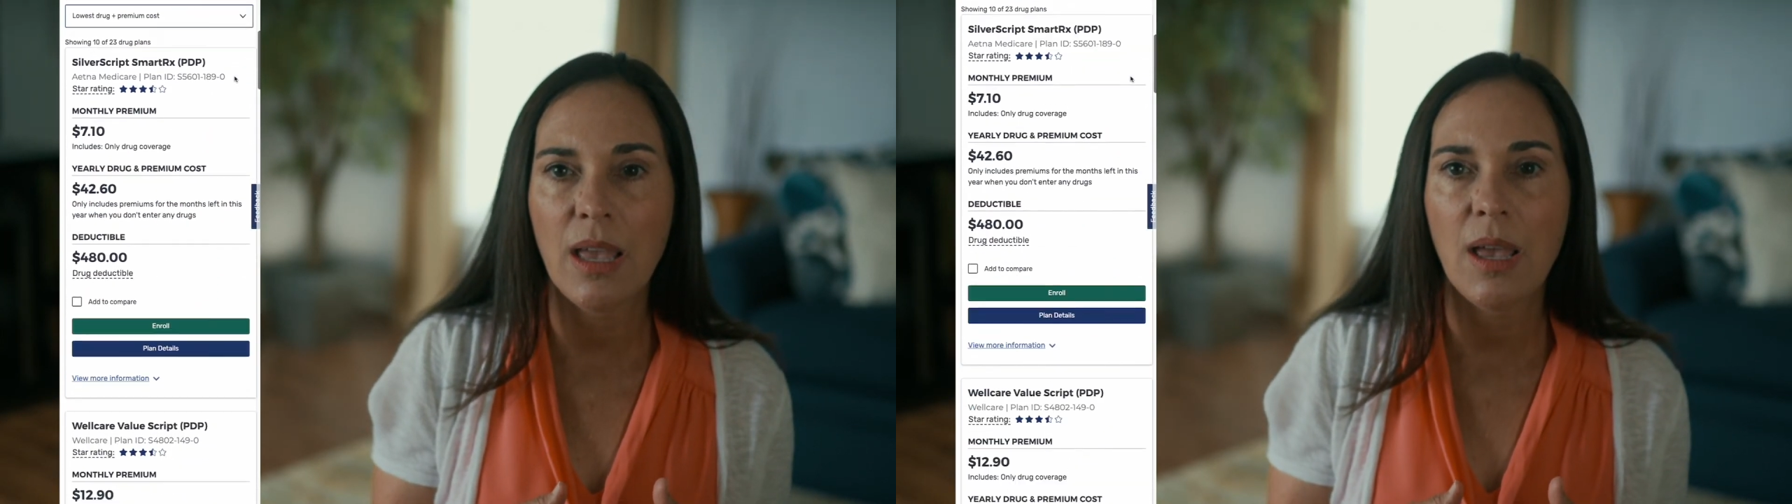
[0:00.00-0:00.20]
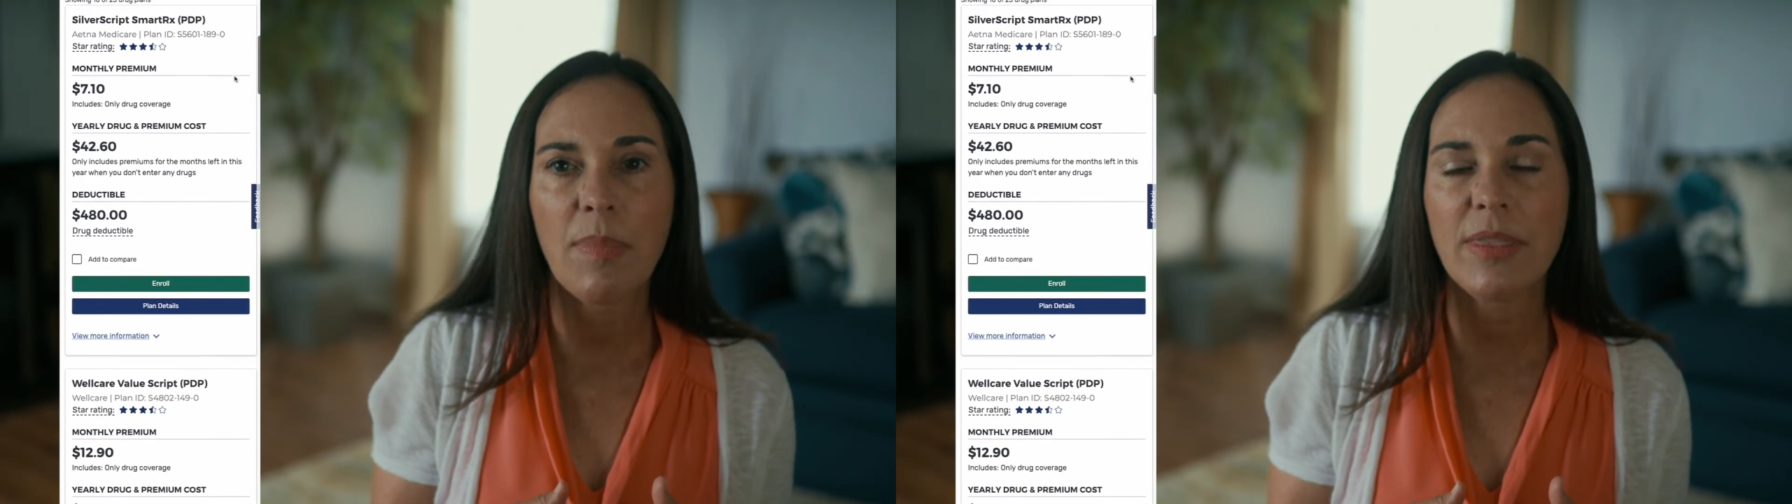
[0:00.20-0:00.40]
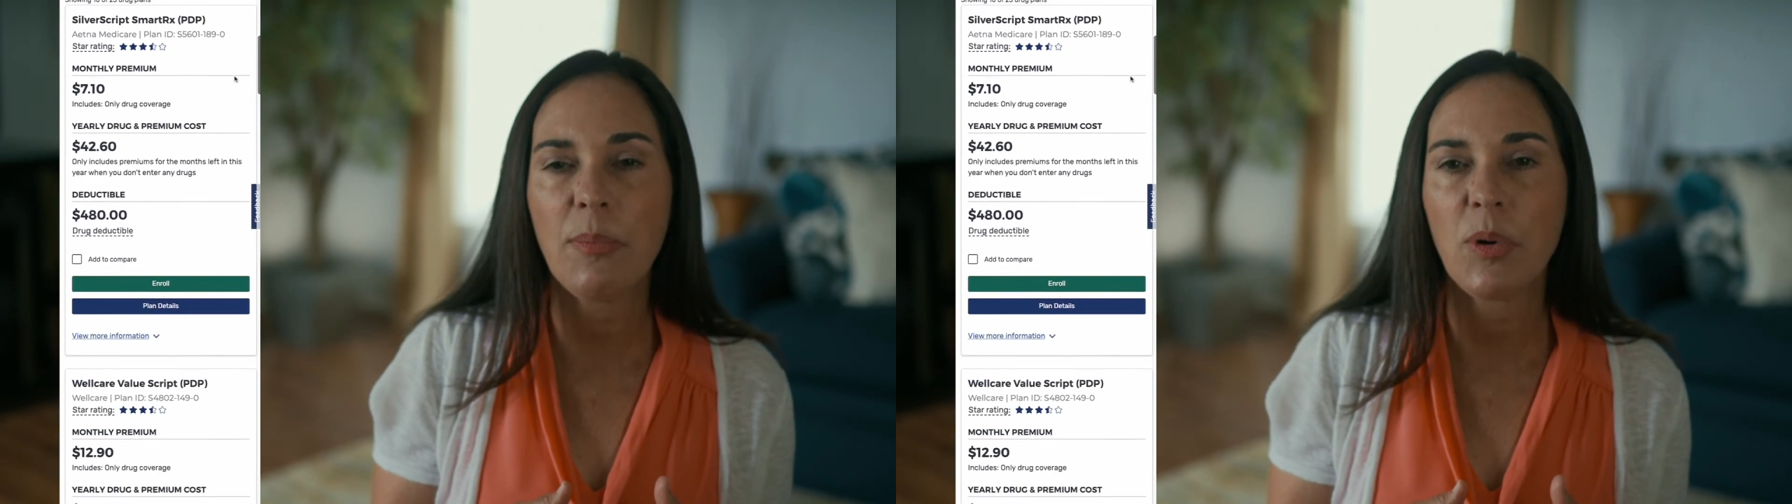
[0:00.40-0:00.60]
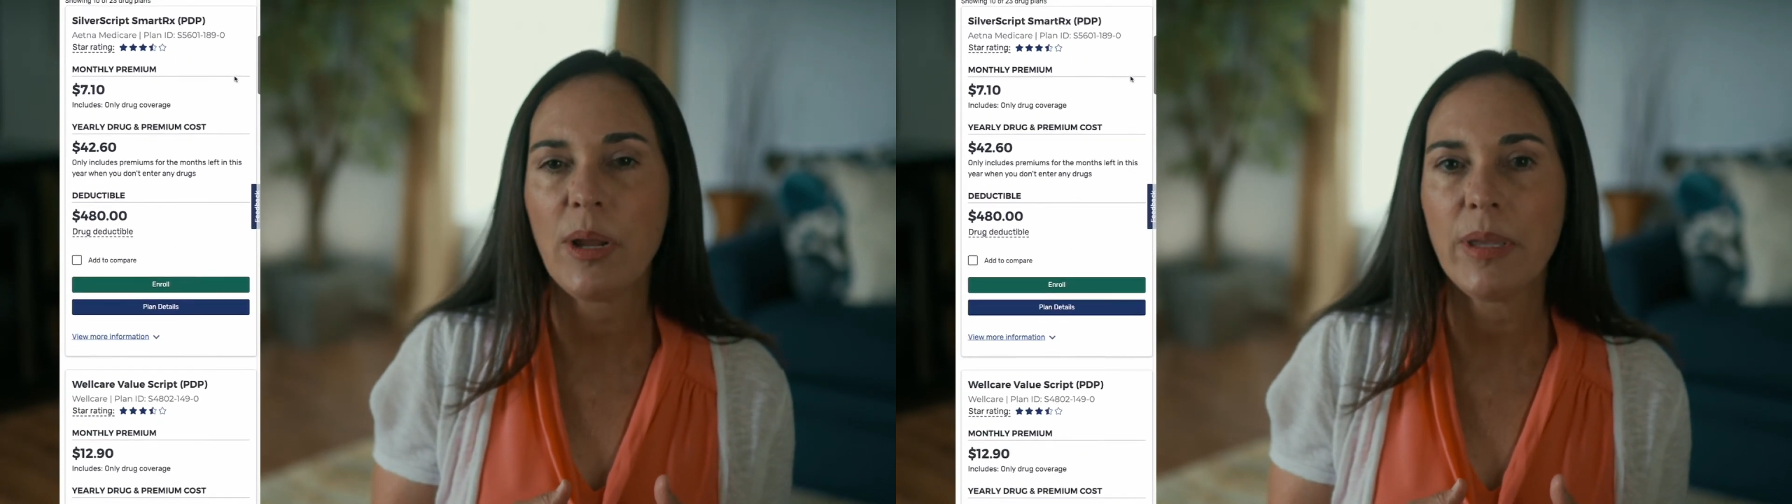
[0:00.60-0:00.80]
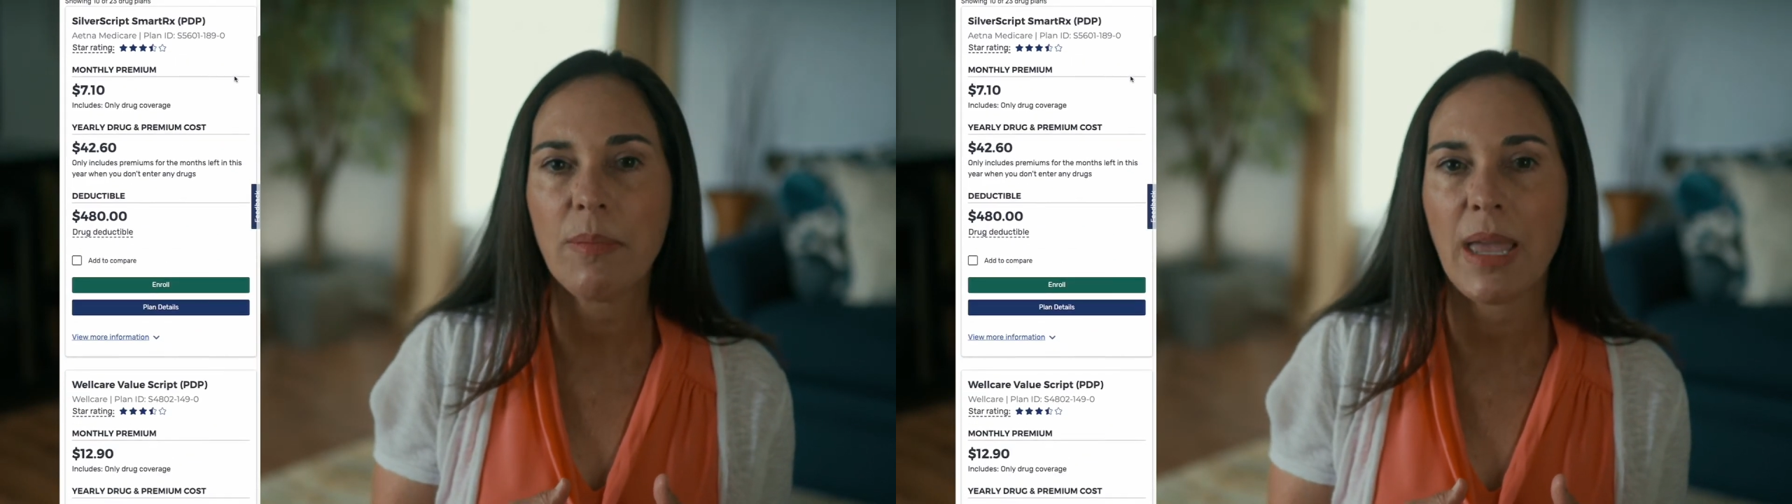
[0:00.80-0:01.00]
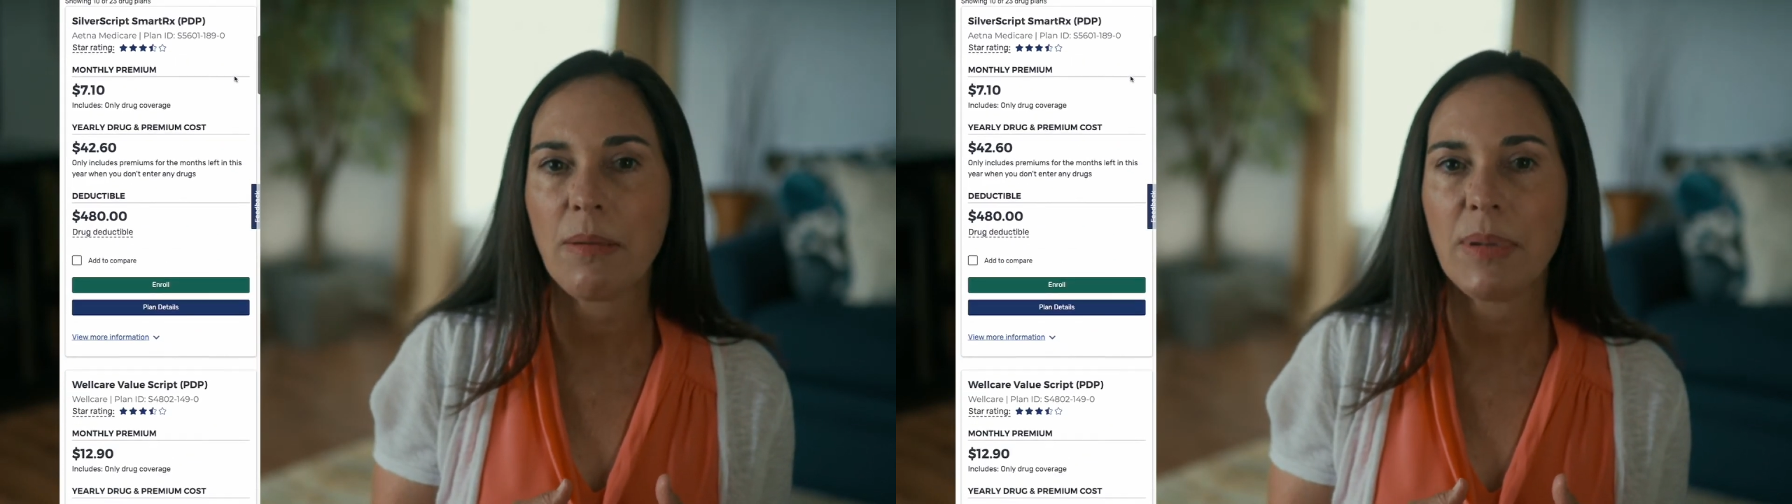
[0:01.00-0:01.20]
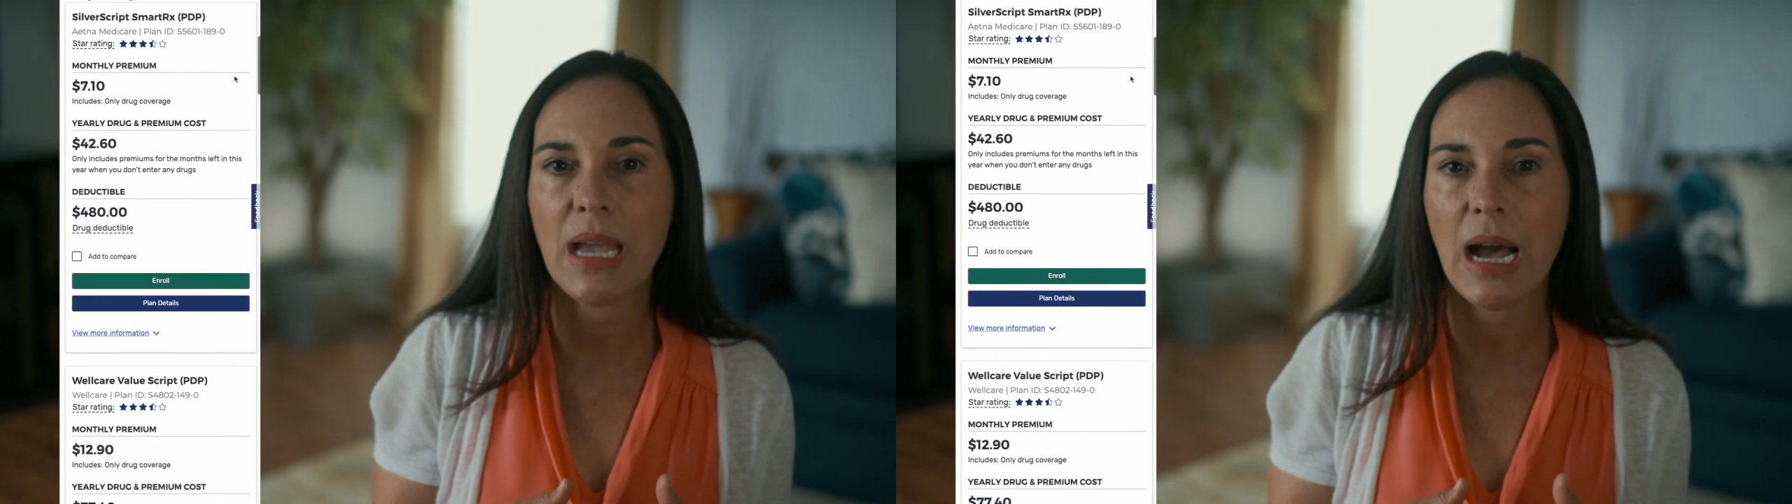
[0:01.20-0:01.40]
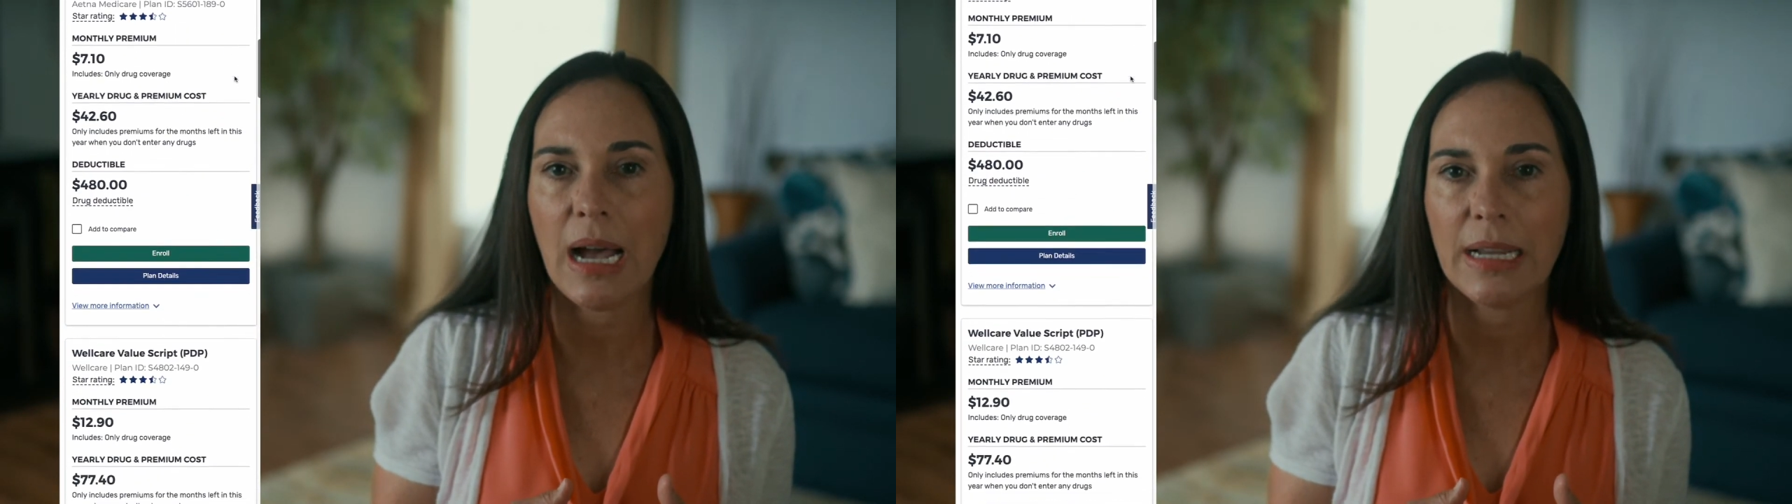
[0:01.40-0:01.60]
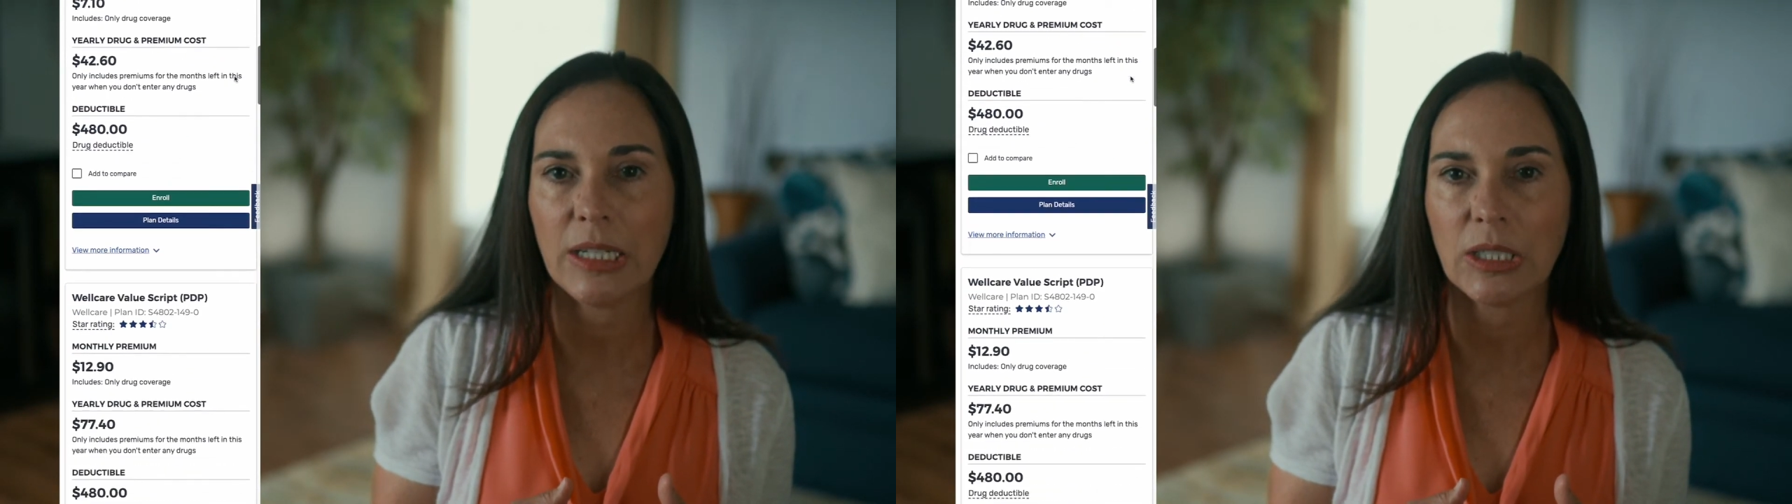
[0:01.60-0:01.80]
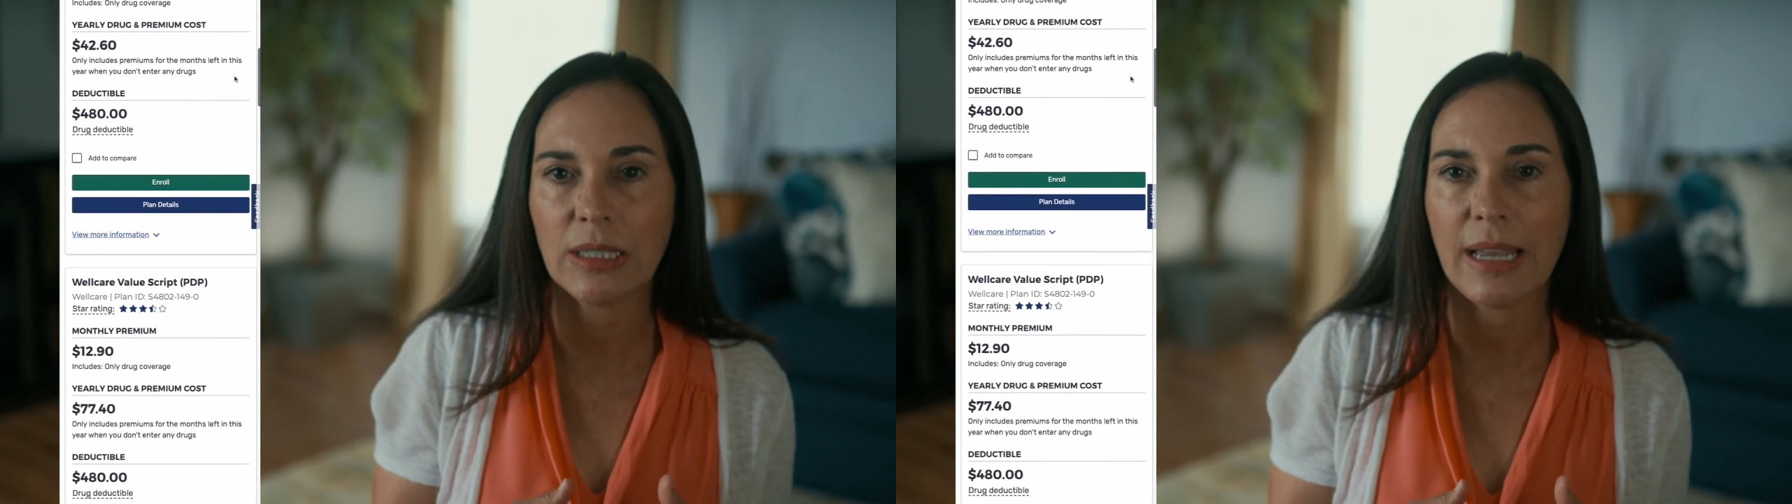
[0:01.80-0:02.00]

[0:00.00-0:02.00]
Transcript: but the premium may be higher,